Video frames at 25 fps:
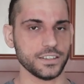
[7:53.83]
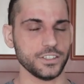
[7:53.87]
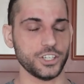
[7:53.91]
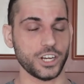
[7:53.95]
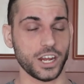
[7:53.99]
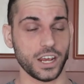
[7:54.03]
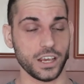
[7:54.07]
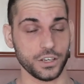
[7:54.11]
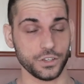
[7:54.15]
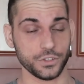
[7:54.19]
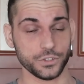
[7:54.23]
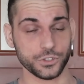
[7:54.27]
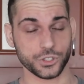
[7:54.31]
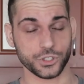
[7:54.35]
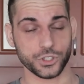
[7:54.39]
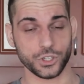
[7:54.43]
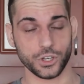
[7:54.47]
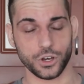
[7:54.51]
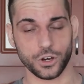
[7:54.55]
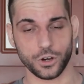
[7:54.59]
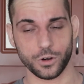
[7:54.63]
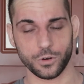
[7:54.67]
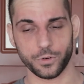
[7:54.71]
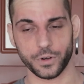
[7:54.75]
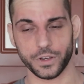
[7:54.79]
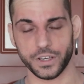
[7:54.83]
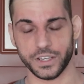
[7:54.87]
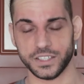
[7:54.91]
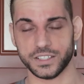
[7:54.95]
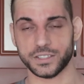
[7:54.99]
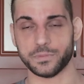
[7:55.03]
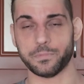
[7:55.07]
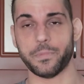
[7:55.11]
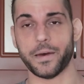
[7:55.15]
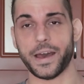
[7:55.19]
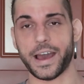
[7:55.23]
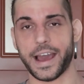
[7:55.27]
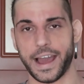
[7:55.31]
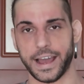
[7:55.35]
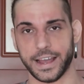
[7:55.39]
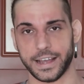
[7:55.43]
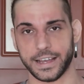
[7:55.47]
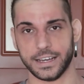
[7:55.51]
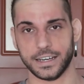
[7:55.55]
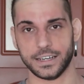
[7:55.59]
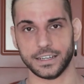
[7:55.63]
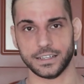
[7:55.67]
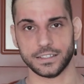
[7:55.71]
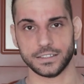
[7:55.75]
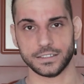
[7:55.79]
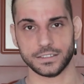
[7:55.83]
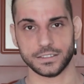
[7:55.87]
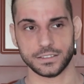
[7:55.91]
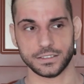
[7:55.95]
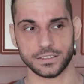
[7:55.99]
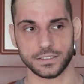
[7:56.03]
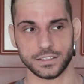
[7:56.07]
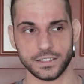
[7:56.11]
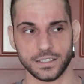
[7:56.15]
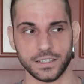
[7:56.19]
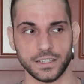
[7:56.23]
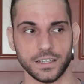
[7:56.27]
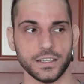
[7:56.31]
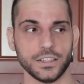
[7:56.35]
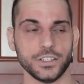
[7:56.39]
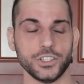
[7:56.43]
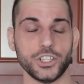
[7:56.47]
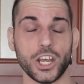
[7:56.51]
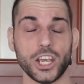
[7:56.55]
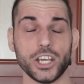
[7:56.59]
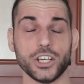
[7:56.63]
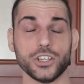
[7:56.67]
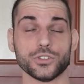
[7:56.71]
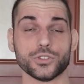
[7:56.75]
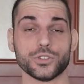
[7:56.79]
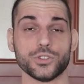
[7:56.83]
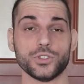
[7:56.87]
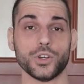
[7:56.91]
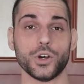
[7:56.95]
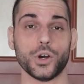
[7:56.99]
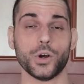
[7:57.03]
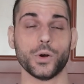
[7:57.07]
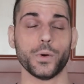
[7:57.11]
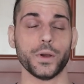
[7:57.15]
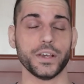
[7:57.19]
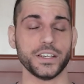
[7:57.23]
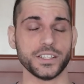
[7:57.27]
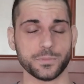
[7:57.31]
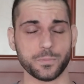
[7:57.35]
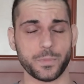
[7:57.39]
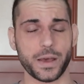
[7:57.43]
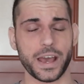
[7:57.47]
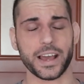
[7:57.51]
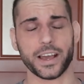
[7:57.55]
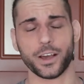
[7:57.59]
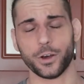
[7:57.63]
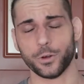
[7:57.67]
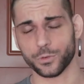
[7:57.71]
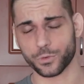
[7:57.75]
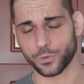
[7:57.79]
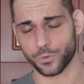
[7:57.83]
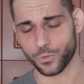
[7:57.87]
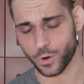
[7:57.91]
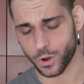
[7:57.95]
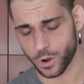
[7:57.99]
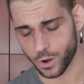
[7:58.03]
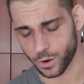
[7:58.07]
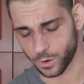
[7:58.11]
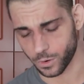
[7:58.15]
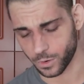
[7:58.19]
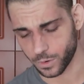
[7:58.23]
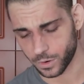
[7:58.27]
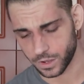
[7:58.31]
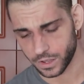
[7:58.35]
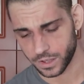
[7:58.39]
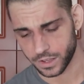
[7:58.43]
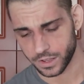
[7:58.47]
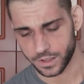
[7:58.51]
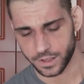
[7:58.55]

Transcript: Jey Uso is back. Jey Uso is back on Raw.